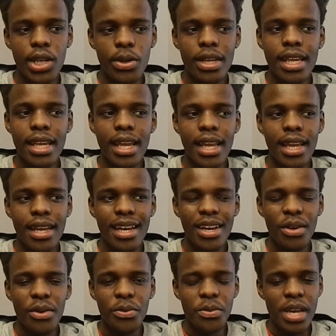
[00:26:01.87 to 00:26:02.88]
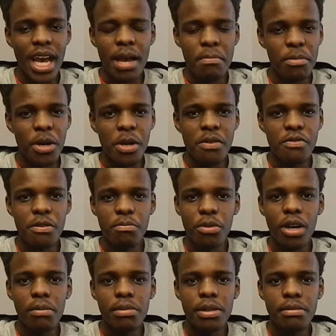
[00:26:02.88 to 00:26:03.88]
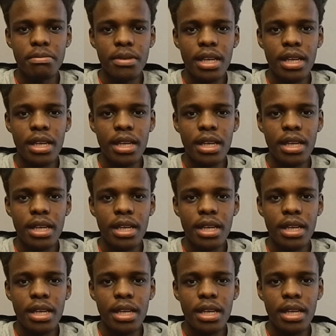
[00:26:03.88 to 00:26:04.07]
okay, I'm part of the problem.